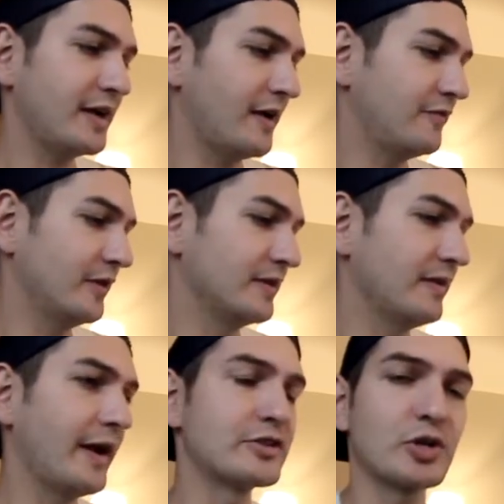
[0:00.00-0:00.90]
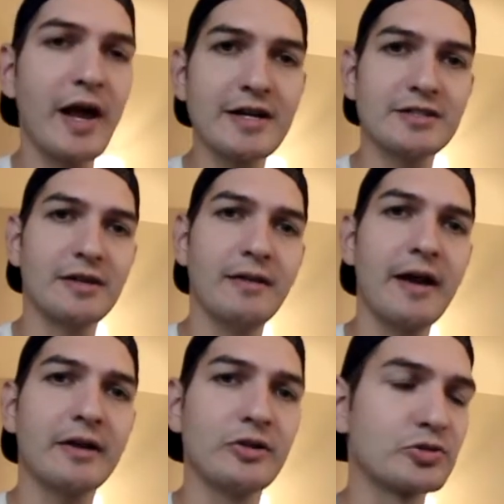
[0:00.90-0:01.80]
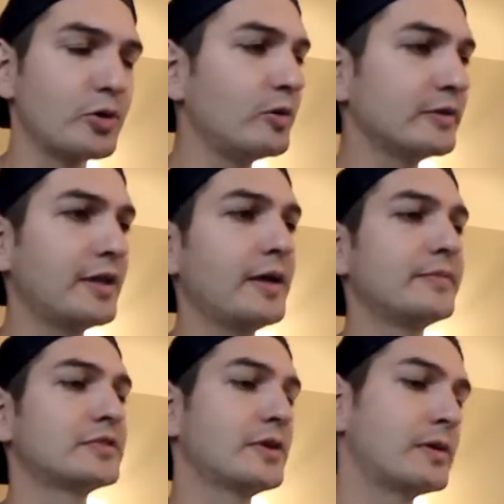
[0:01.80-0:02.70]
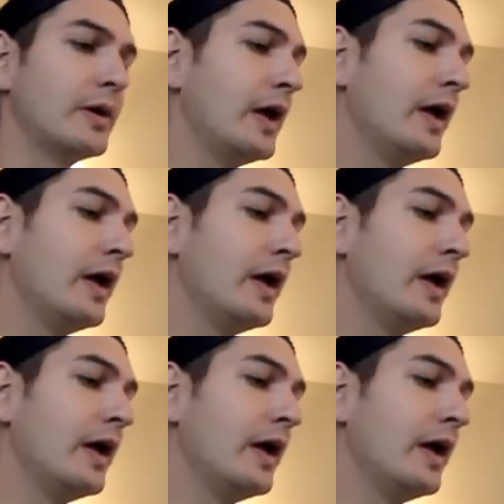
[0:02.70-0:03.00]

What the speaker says: I felt a lot of traction, a lot of control with them, so